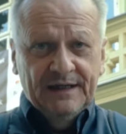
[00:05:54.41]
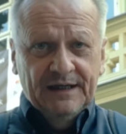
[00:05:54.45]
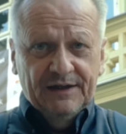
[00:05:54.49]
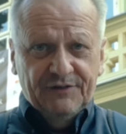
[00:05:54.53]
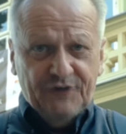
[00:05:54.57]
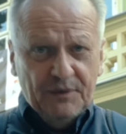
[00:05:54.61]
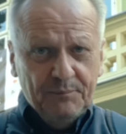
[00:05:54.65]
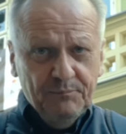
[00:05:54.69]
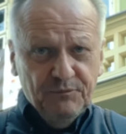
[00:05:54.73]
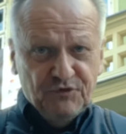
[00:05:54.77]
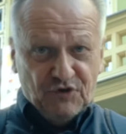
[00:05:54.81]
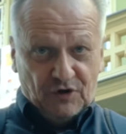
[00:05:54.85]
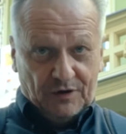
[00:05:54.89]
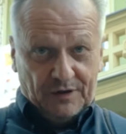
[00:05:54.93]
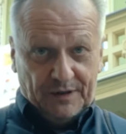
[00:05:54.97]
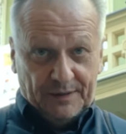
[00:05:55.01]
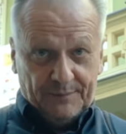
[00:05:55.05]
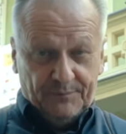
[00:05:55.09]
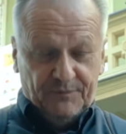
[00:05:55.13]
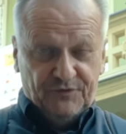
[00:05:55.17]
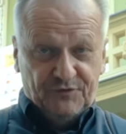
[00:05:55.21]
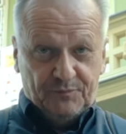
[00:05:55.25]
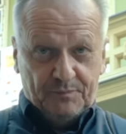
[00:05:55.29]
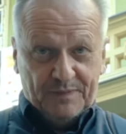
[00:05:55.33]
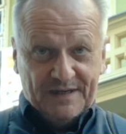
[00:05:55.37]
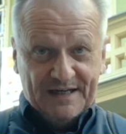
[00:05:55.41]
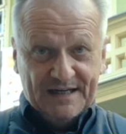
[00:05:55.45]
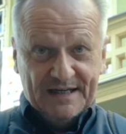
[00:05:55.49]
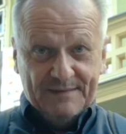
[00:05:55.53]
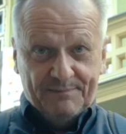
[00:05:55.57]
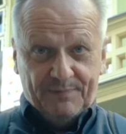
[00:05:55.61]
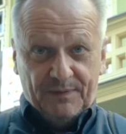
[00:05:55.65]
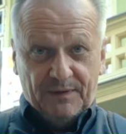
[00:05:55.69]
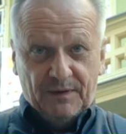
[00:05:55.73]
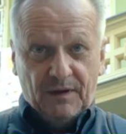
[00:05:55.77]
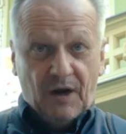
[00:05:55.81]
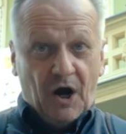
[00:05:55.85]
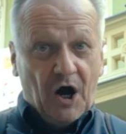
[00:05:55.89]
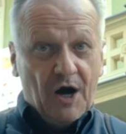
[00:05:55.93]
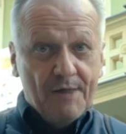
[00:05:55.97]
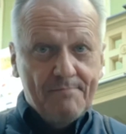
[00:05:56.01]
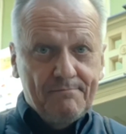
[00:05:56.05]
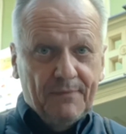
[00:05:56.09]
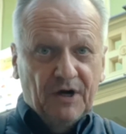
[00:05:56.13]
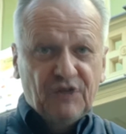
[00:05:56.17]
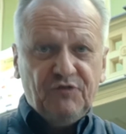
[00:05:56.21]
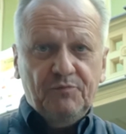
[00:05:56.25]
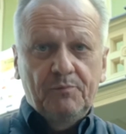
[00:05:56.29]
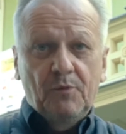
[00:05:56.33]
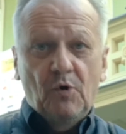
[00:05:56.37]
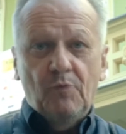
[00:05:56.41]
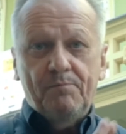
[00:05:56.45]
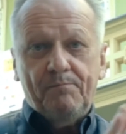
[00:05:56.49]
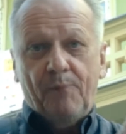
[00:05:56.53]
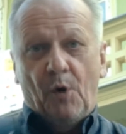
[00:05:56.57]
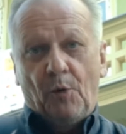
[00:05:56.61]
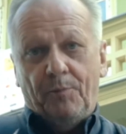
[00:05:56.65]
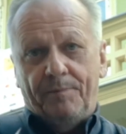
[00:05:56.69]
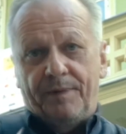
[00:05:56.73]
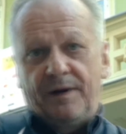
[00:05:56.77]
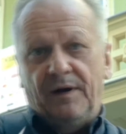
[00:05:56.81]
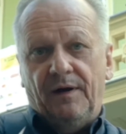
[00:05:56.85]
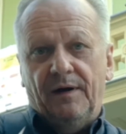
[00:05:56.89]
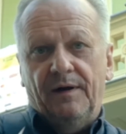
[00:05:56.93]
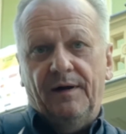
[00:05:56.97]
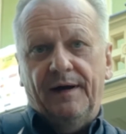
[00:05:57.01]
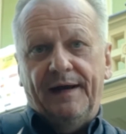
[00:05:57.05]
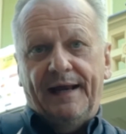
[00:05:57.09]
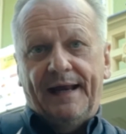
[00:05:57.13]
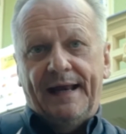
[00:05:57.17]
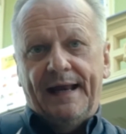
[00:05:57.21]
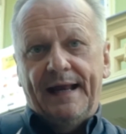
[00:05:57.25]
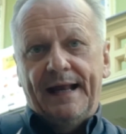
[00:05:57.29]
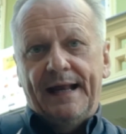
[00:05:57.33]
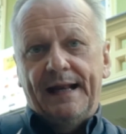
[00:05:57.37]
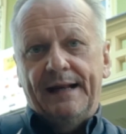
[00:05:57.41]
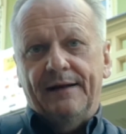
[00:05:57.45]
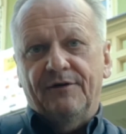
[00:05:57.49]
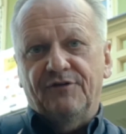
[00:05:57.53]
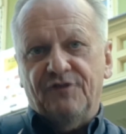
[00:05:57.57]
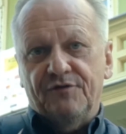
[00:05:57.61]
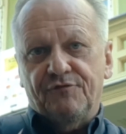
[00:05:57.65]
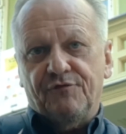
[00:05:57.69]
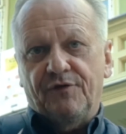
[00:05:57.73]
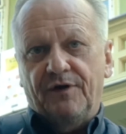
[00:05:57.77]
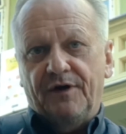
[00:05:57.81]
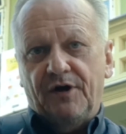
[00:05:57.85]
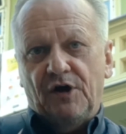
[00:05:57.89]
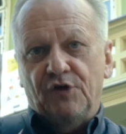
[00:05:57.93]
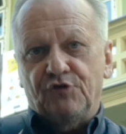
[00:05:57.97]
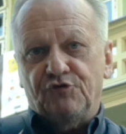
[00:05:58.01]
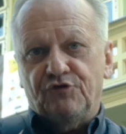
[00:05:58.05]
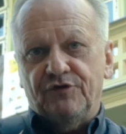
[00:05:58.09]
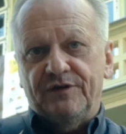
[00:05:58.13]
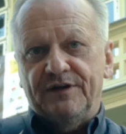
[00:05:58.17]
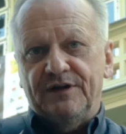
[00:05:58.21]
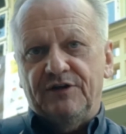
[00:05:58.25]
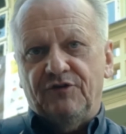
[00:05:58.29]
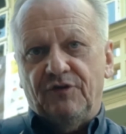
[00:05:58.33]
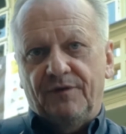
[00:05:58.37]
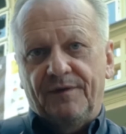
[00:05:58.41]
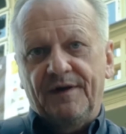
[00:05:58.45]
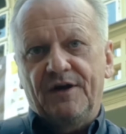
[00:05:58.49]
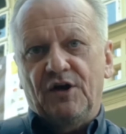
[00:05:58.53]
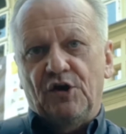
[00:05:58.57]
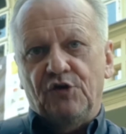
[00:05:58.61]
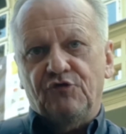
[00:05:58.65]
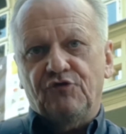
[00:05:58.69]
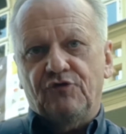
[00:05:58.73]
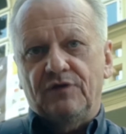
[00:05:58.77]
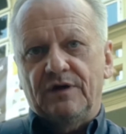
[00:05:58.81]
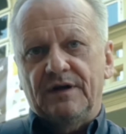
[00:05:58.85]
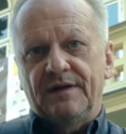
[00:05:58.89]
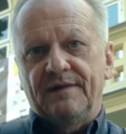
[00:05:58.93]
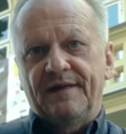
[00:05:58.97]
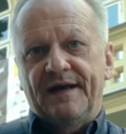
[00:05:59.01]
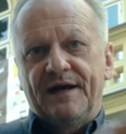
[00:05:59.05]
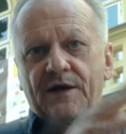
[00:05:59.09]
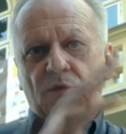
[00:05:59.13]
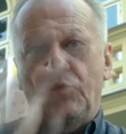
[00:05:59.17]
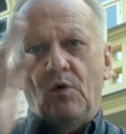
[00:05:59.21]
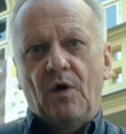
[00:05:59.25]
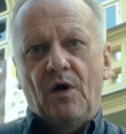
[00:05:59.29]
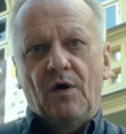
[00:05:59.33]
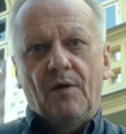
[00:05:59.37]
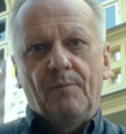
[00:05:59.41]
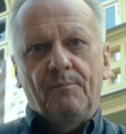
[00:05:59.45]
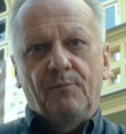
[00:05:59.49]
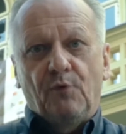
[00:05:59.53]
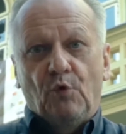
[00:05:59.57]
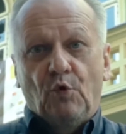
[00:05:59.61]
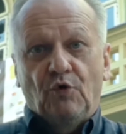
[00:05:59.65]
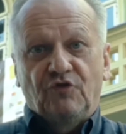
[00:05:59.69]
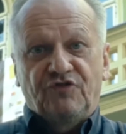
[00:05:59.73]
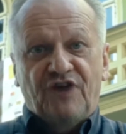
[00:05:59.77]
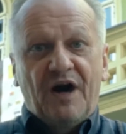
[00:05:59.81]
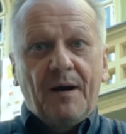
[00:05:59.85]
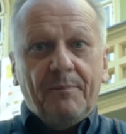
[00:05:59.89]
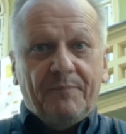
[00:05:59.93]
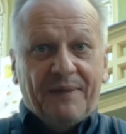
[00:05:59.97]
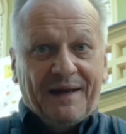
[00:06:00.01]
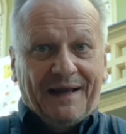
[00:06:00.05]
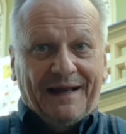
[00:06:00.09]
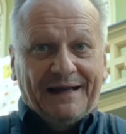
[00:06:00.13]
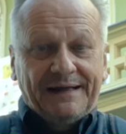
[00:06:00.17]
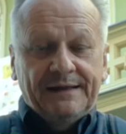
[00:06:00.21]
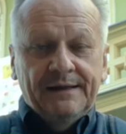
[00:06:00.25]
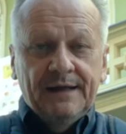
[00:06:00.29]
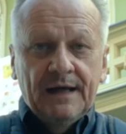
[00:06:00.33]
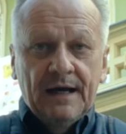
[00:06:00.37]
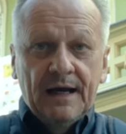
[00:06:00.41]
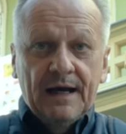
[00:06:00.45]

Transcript: Sometimes people are much more popular in a different country to the country they were brought up in.